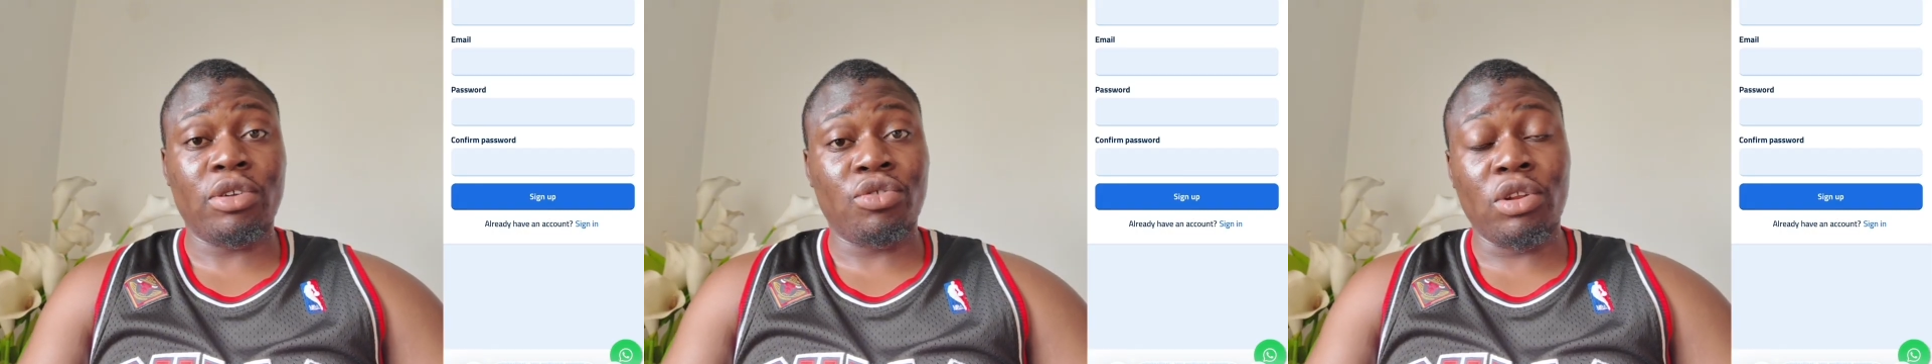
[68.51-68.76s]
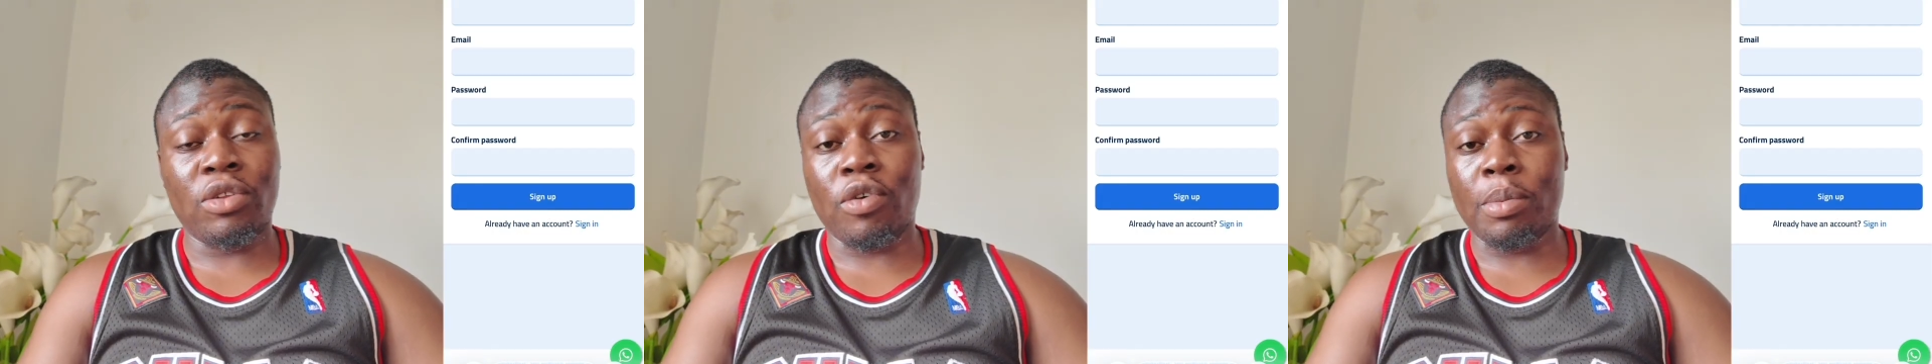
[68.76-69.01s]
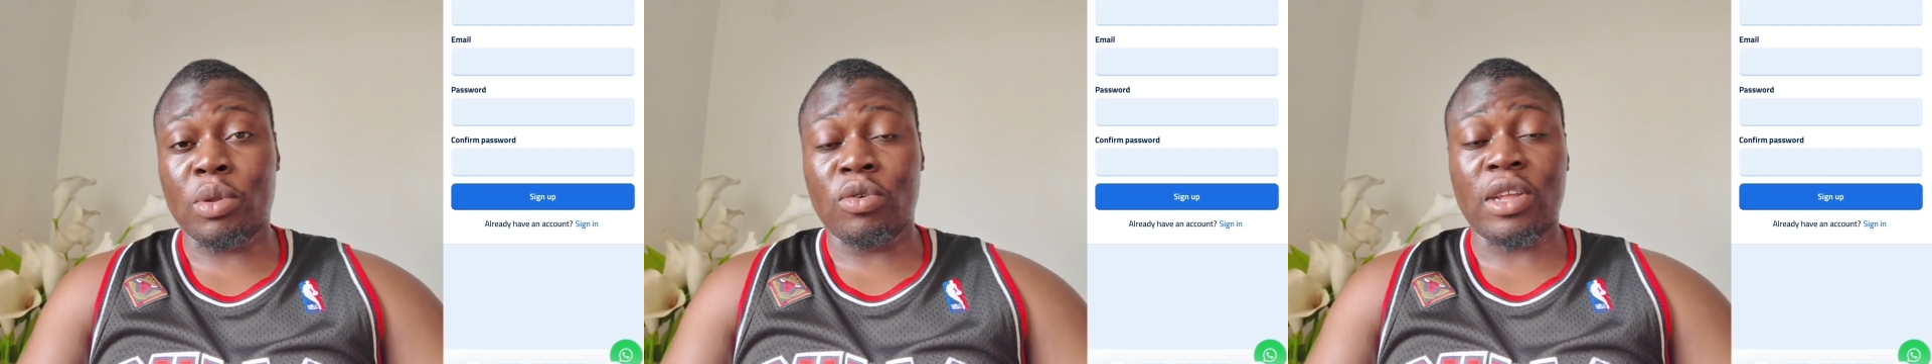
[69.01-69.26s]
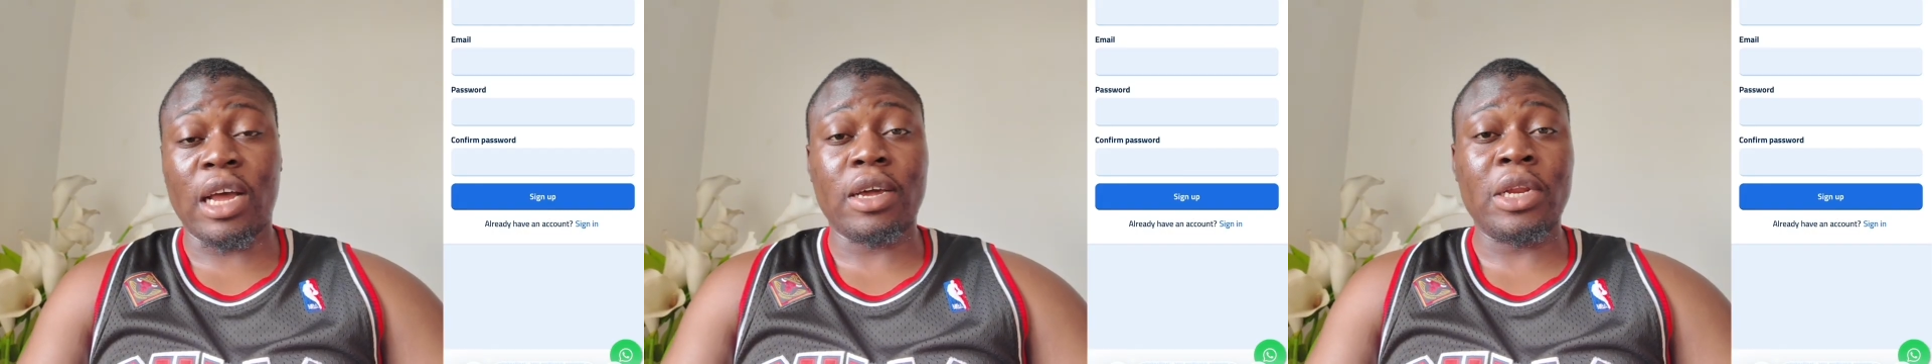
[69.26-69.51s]
there's no need for me to
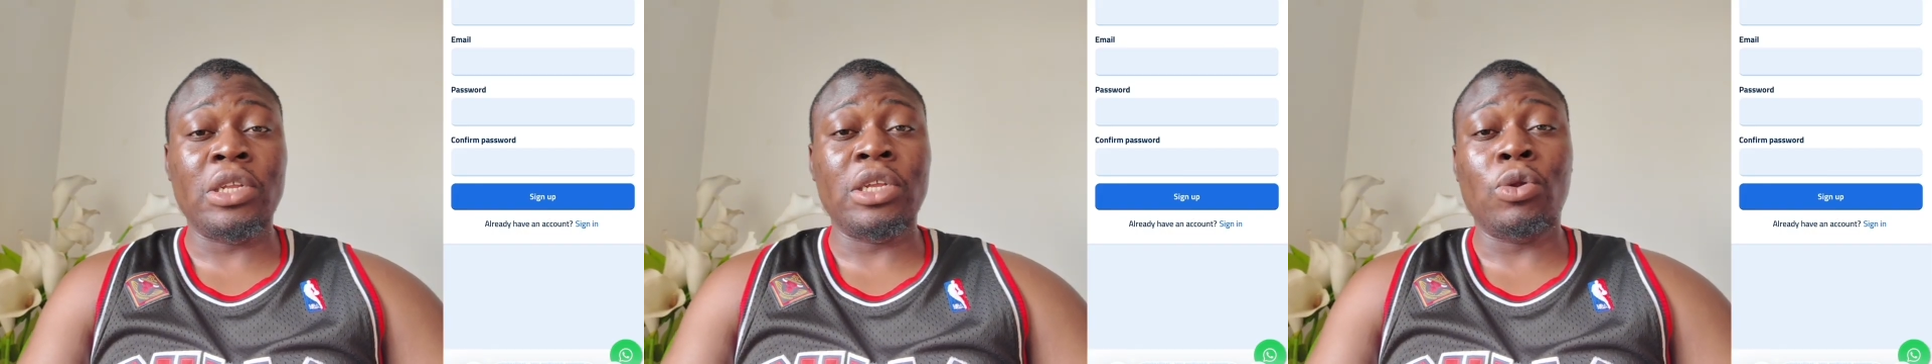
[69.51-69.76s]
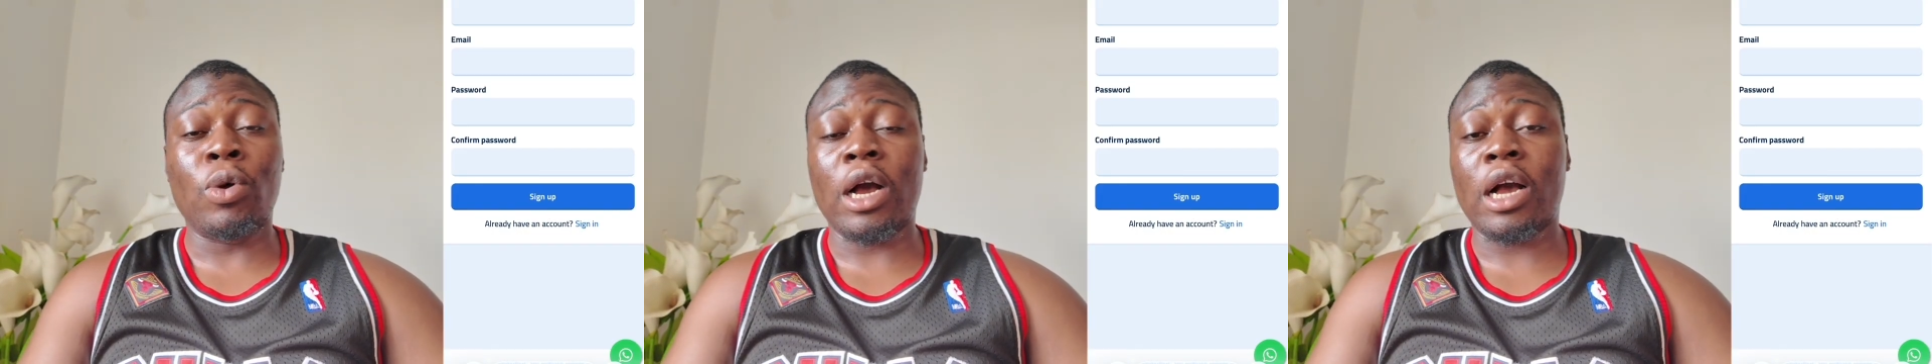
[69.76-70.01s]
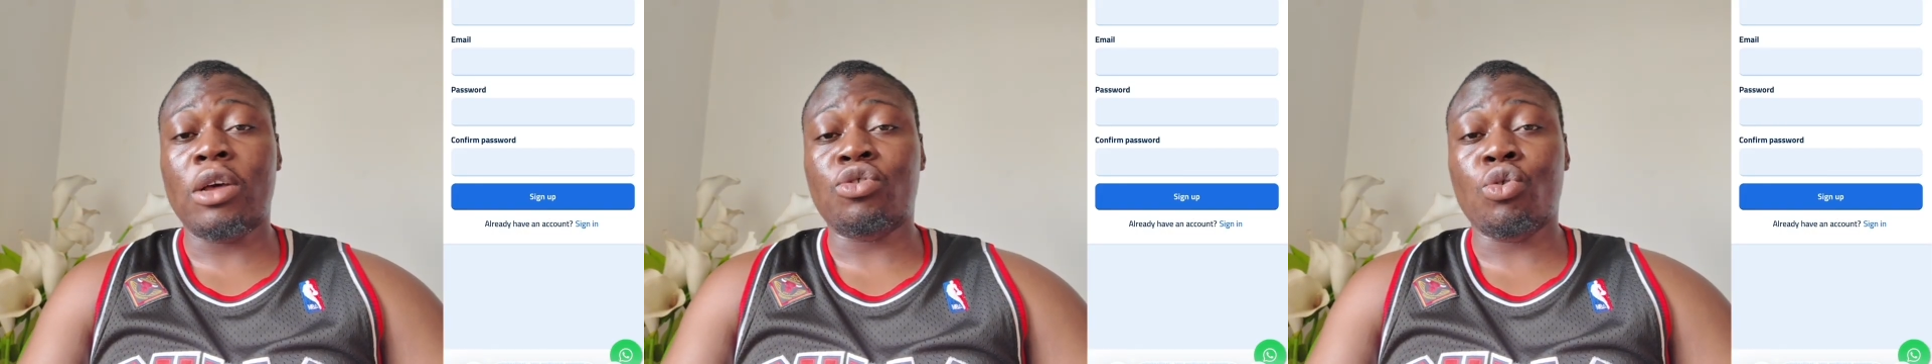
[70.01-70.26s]
start creating a new account.